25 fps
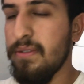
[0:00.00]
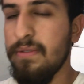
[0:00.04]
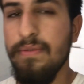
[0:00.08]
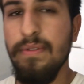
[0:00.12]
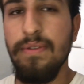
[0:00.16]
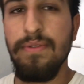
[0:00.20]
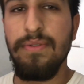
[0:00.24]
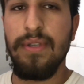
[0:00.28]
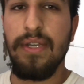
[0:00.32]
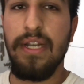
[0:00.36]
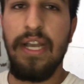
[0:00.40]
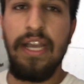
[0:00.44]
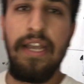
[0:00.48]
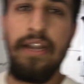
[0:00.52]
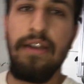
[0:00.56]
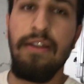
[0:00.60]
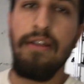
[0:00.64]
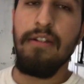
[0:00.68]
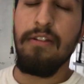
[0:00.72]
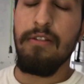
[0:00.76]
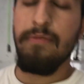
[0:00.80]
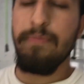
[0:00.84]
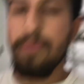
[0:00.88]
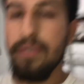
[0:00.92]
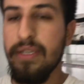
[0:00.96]
This was like an
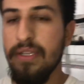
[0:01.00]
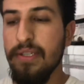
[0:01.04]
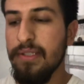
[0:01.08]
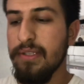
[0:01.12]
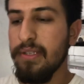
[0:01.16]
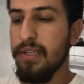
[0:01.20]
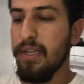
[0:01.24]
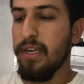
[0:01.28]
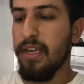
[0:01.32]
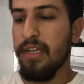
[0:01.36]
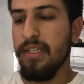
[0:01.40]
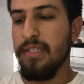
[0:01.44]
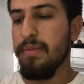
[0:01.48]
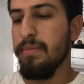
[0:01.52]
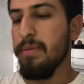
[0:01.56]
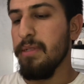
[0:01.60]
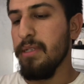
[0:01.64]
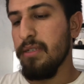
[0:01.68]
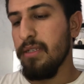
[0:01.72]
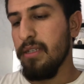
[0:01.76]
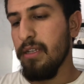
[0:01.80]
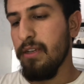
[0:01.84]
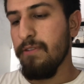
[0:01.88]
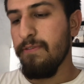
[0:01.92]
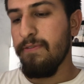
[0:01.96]
$8 piece, and I got some
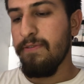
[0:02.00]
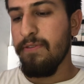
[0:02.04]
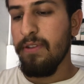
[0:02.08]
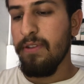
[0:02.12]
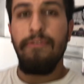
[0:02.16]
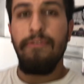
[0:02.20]
other stuff.